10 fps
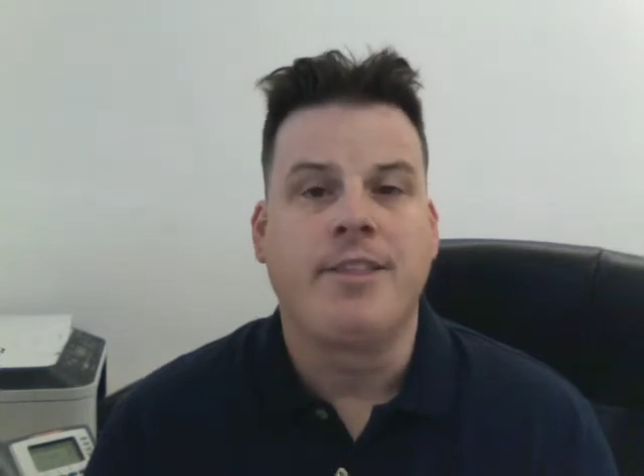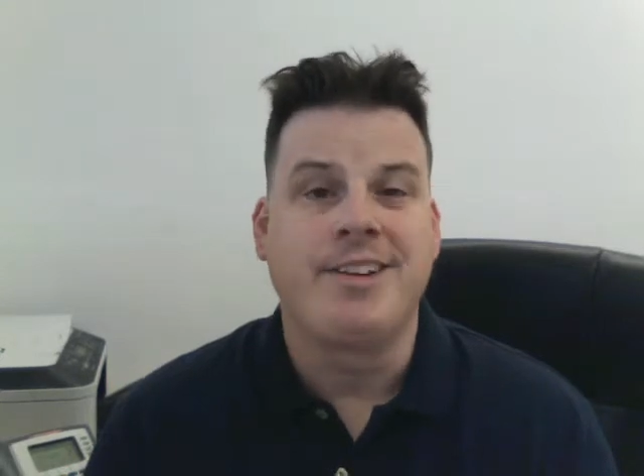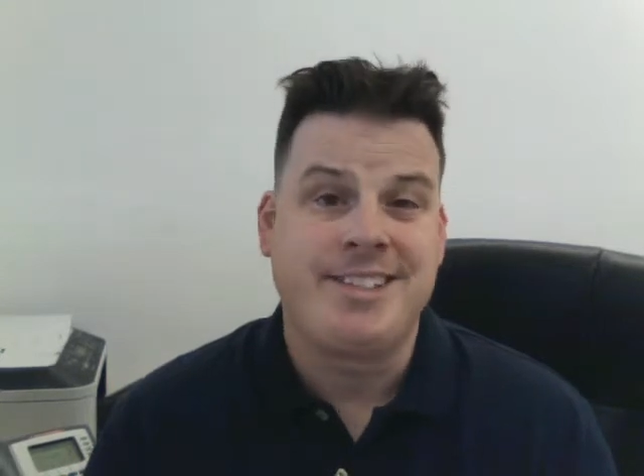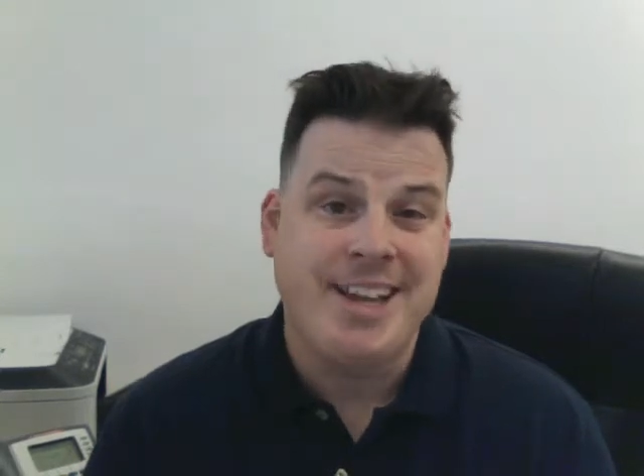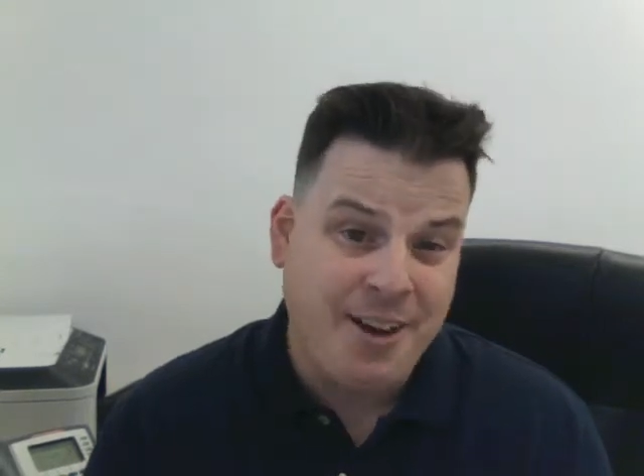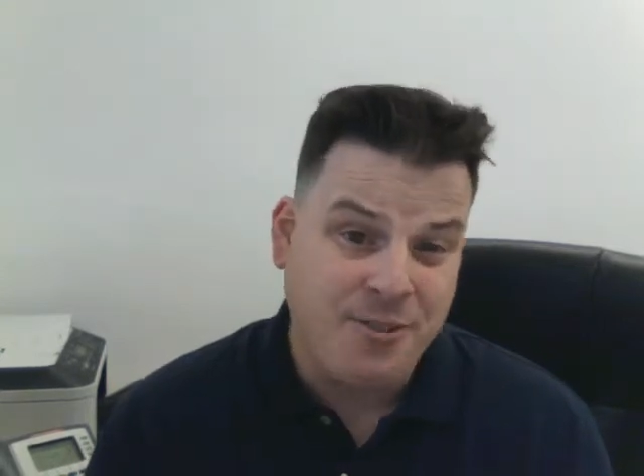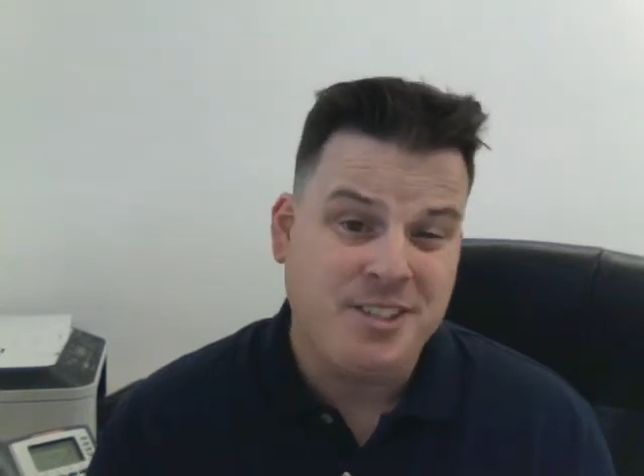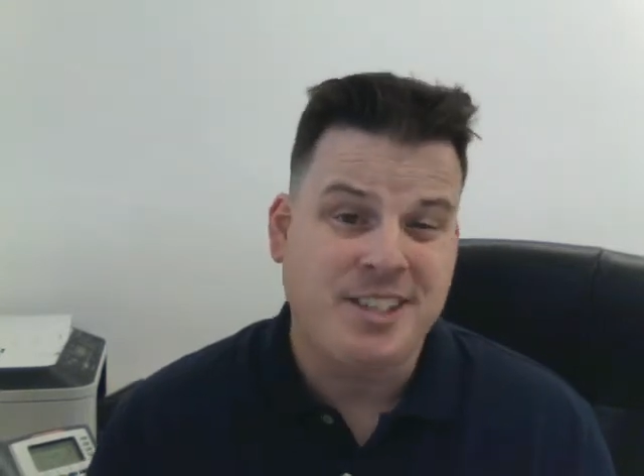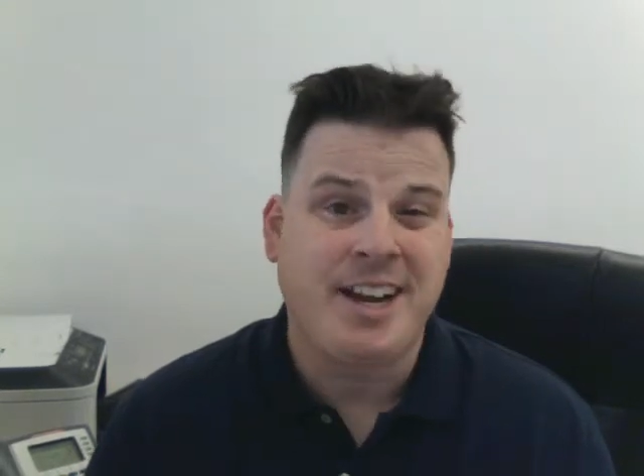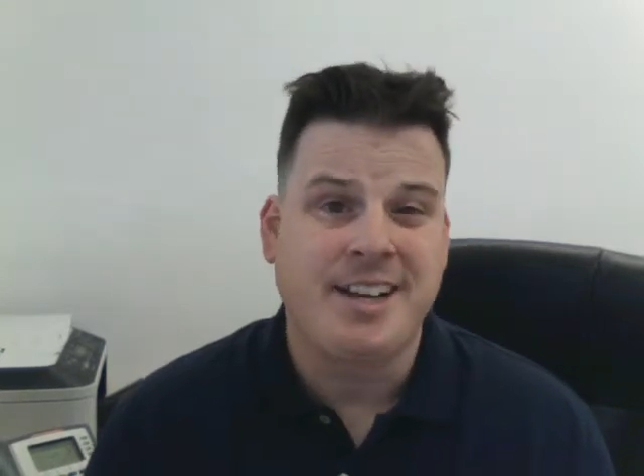The
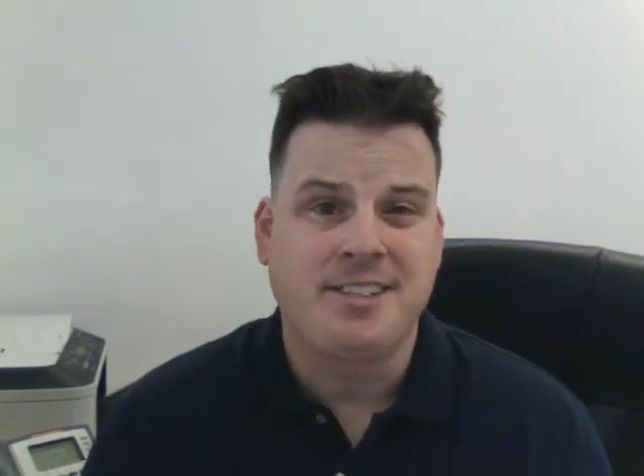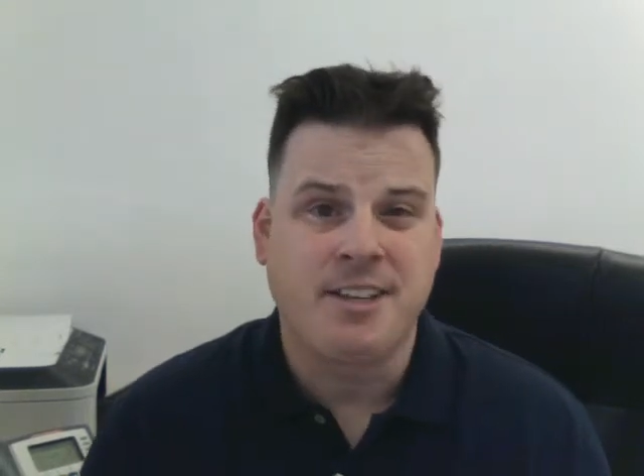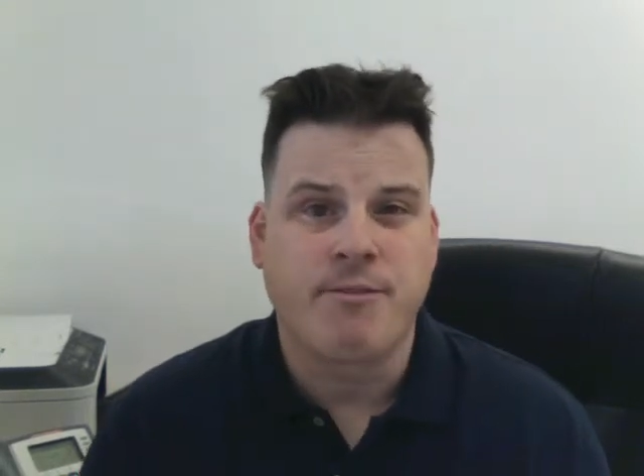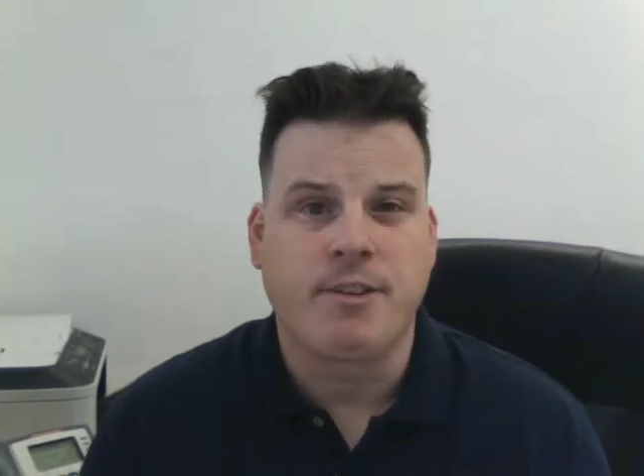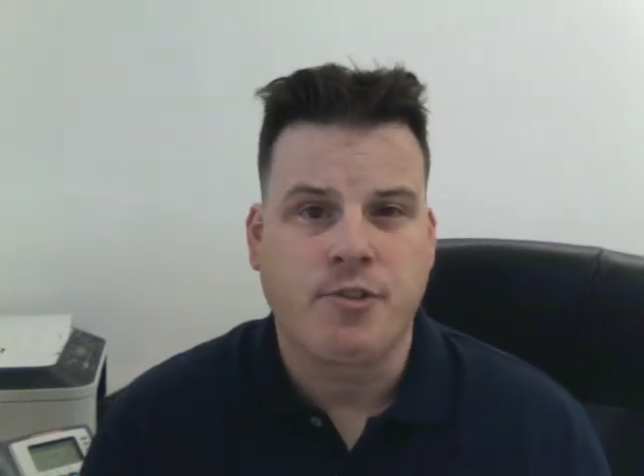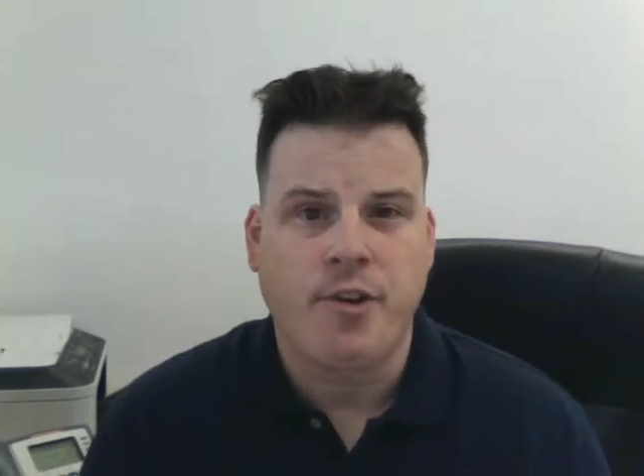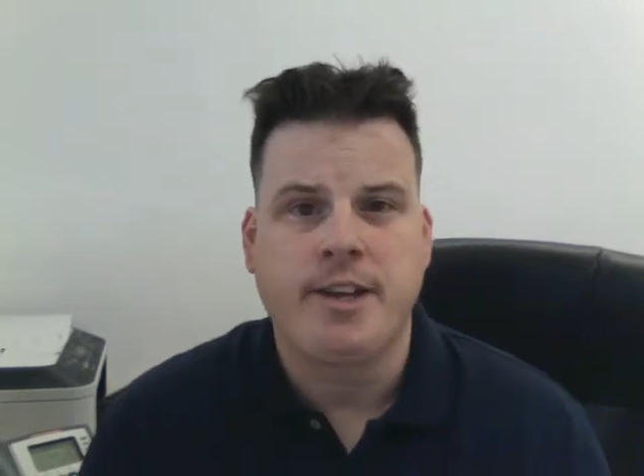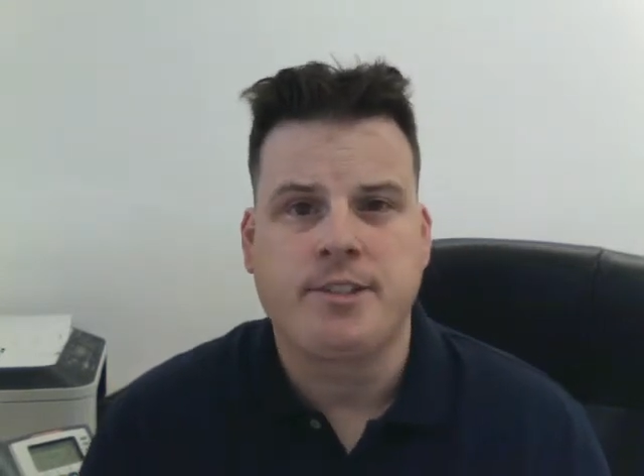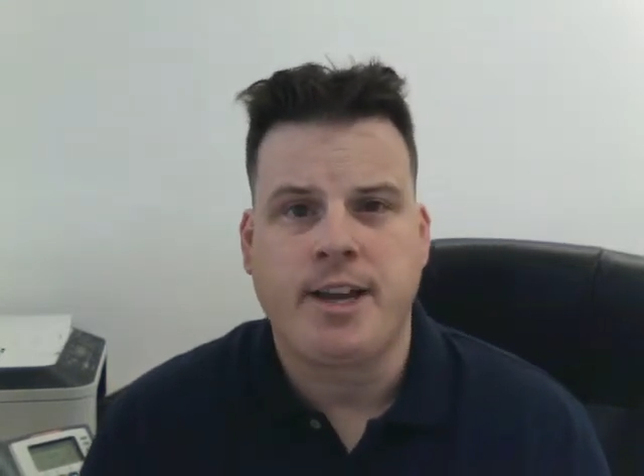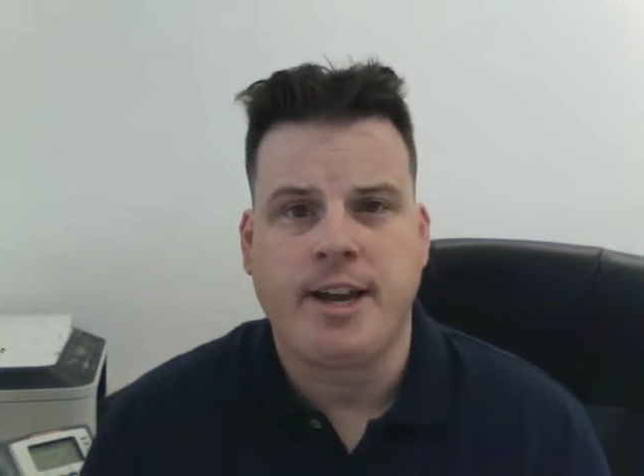downside is if the
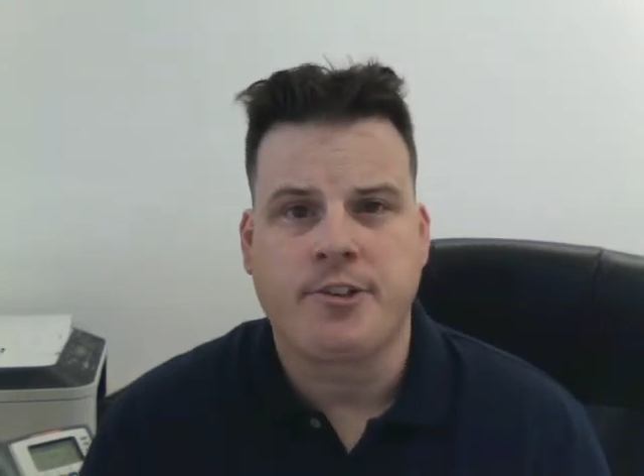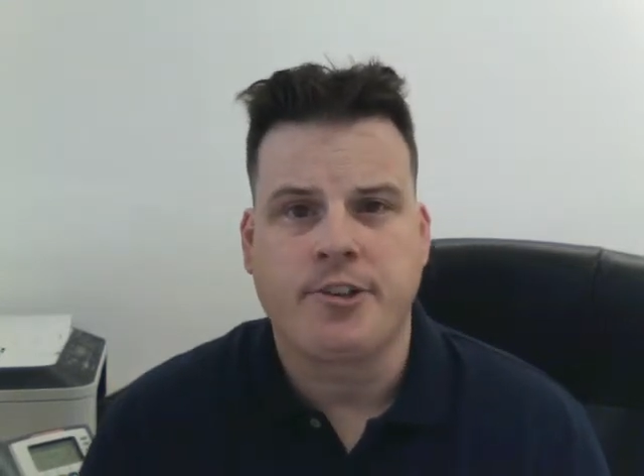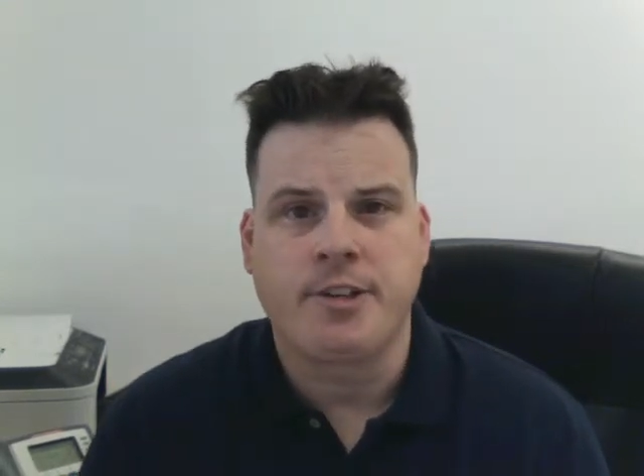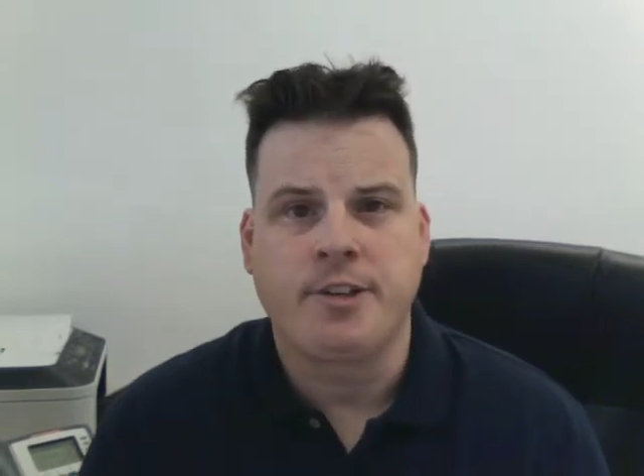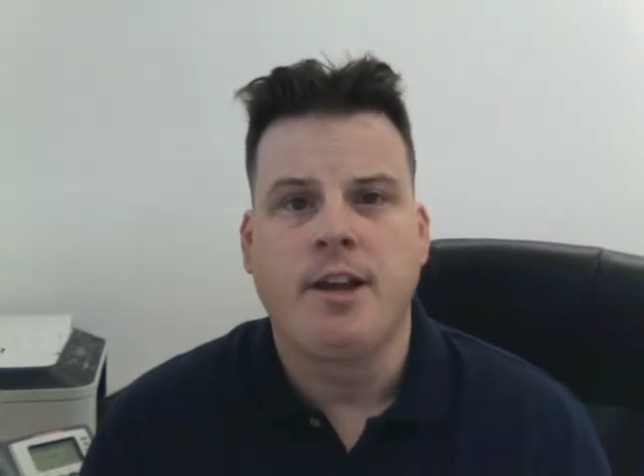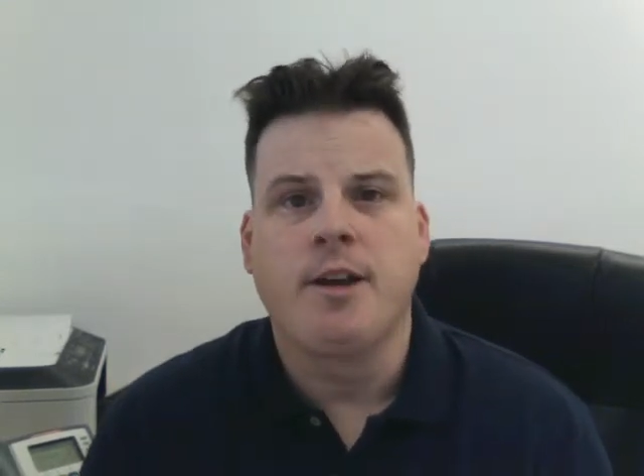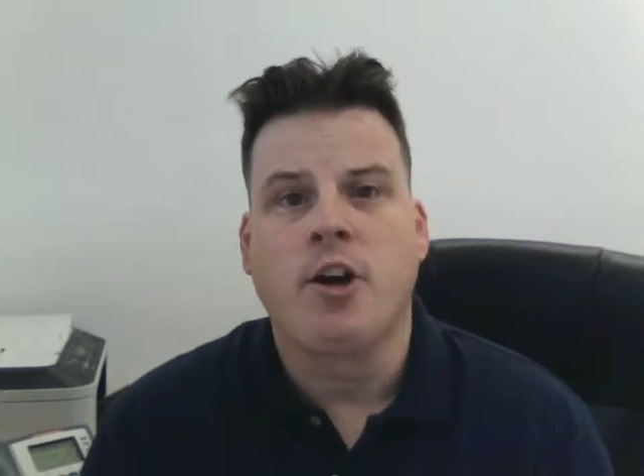transaction